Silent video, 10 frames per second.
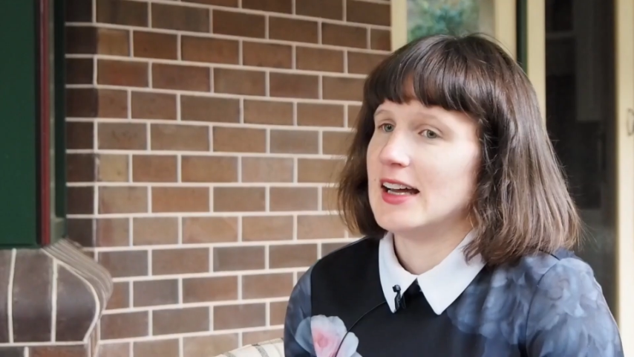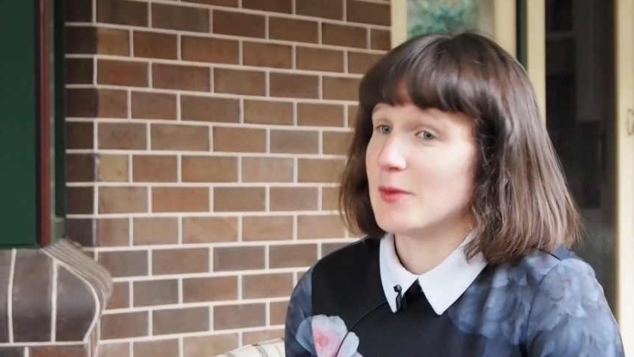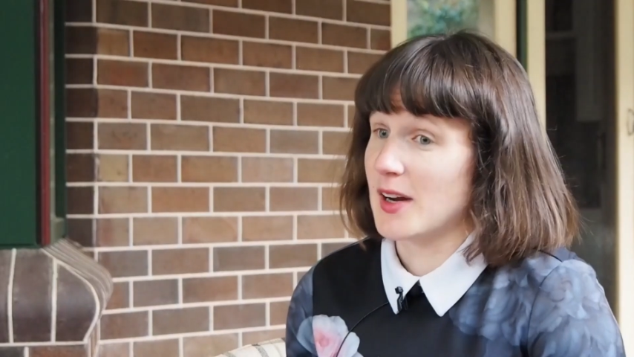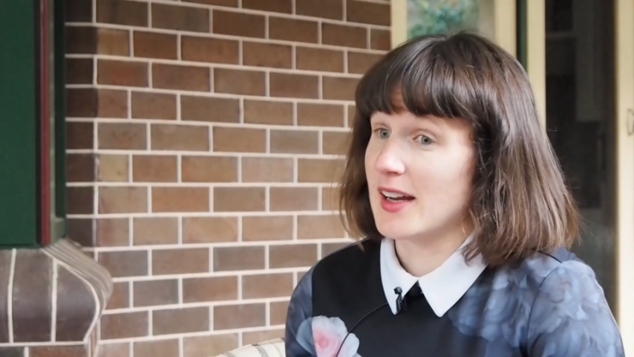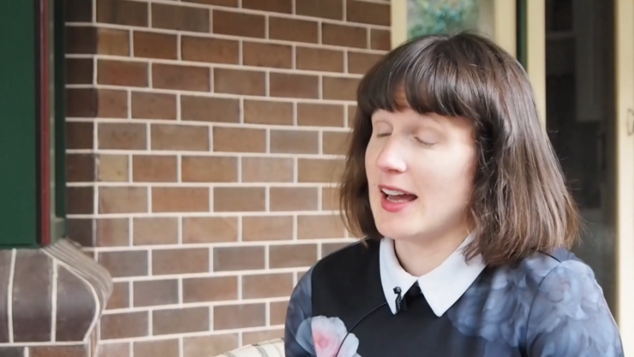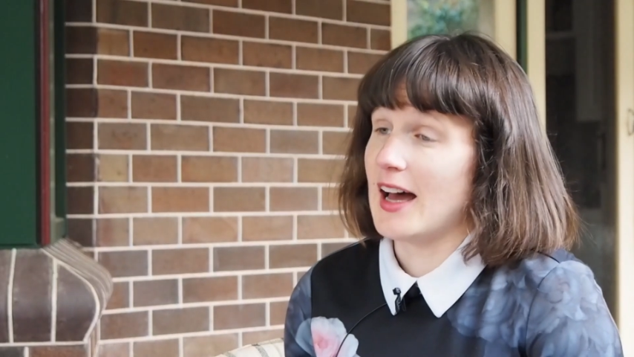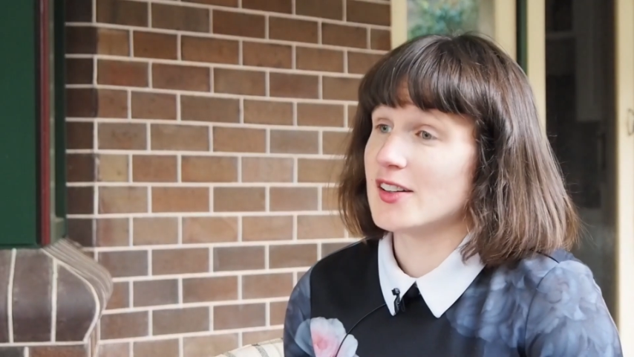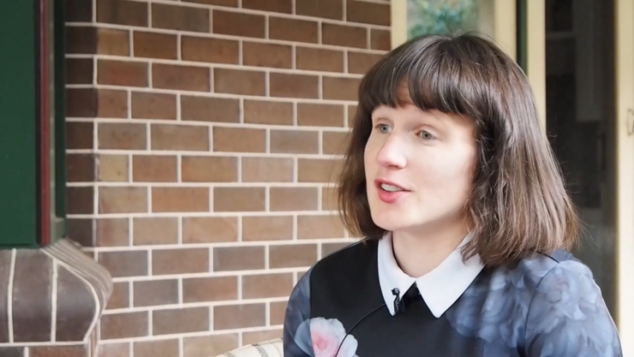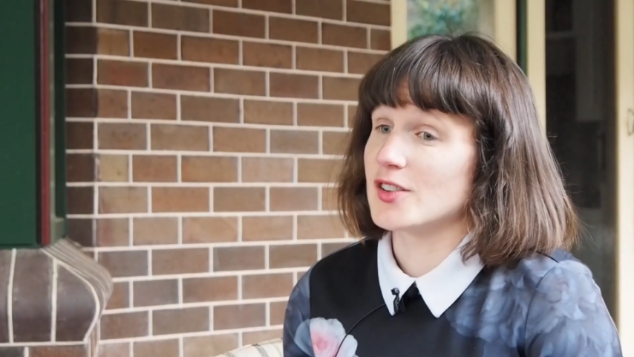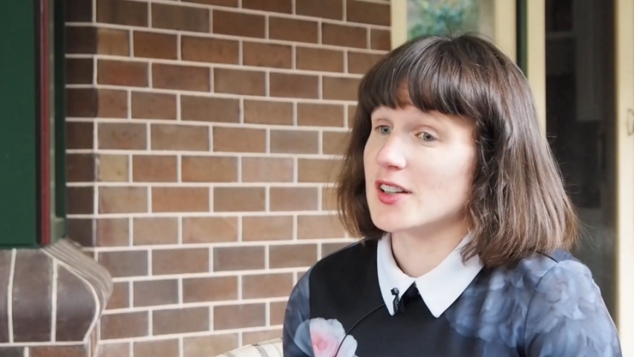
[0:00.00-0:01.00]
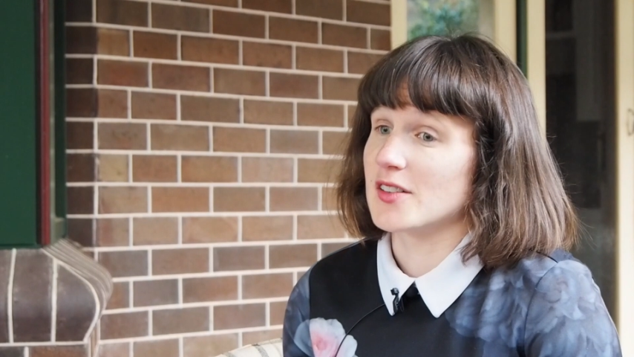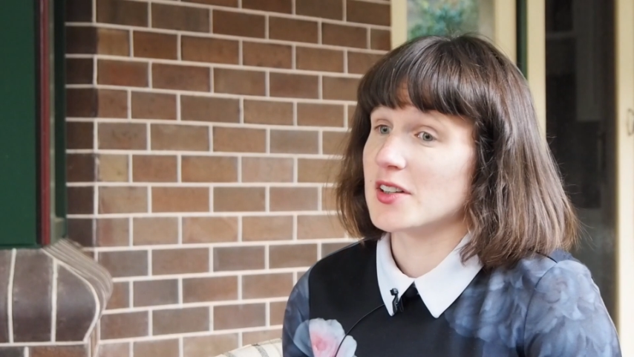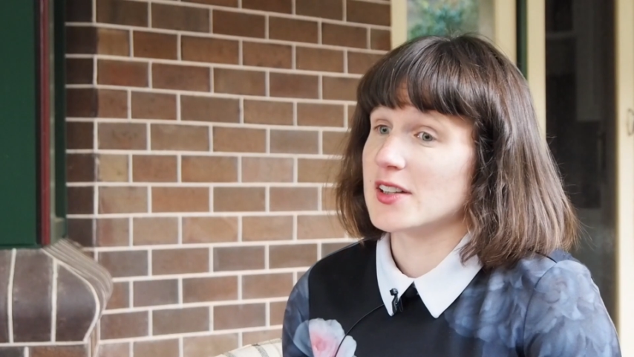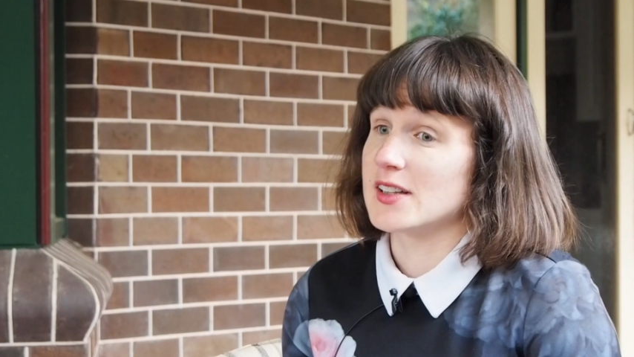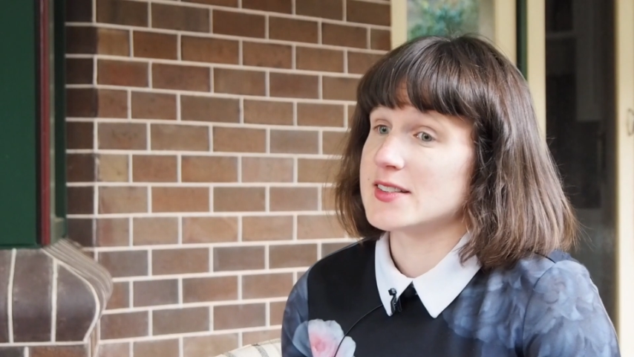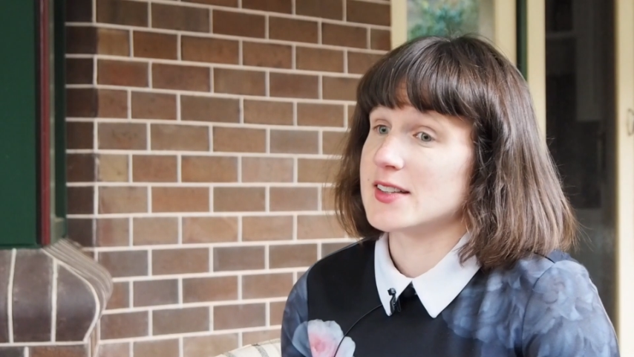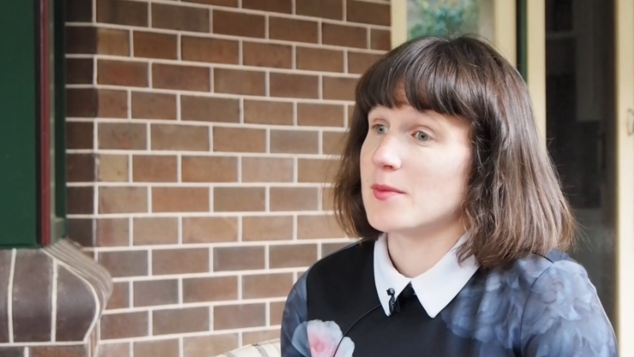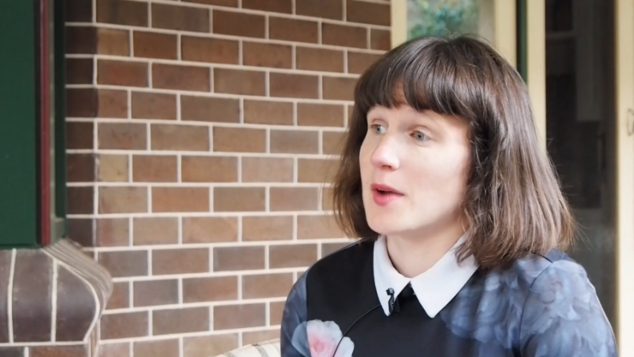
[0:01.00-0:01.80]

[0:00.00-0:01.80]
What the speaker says: And when I encountered God, I realized that